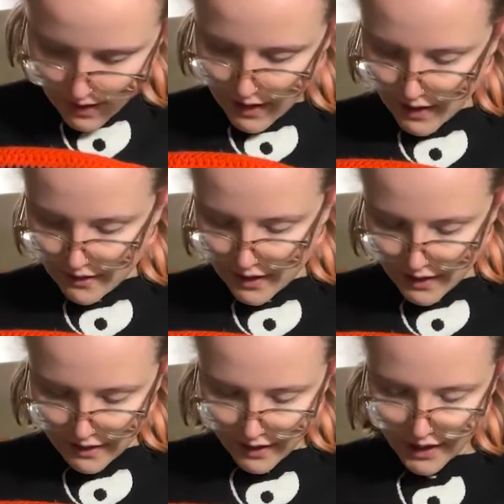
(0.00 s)
And
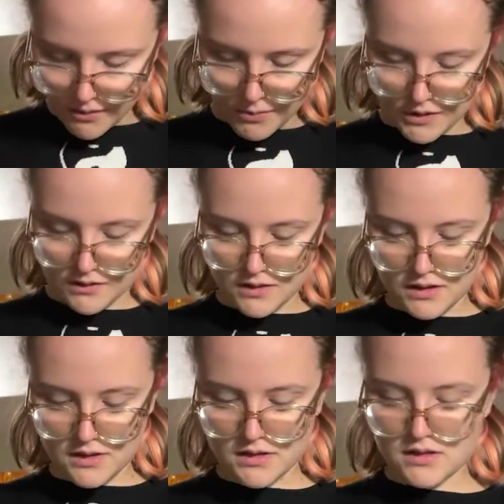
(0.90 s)
then I will
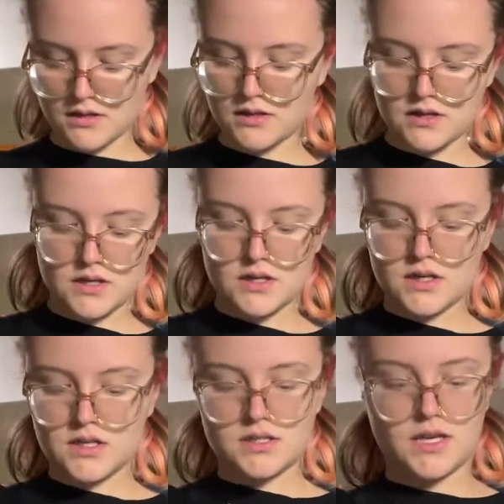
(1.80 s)

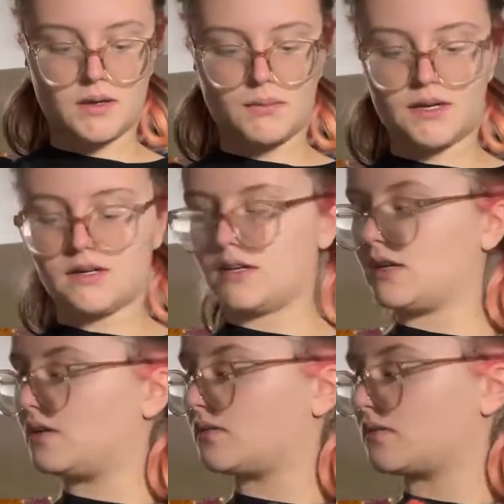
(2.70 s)
take my
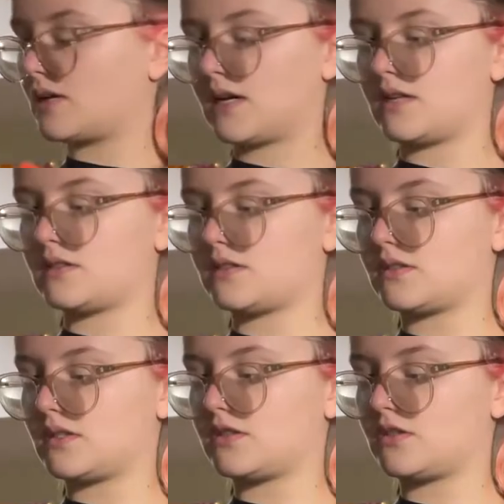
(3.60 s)
needle and
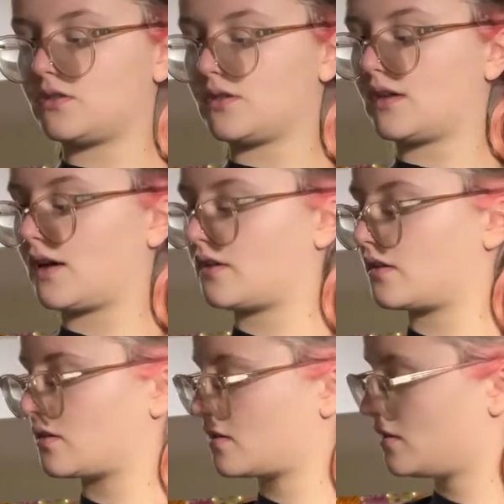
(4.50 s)
stitch it
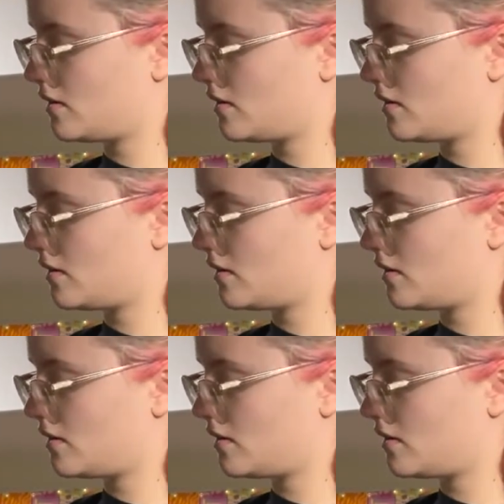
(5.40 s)
together,